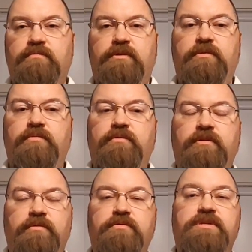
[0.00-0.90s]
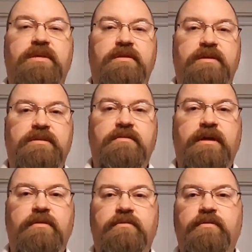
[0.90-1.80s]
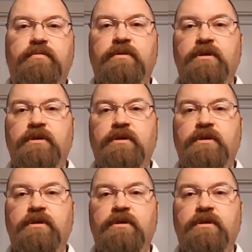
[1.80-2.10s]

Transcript: you you know you say things out loud to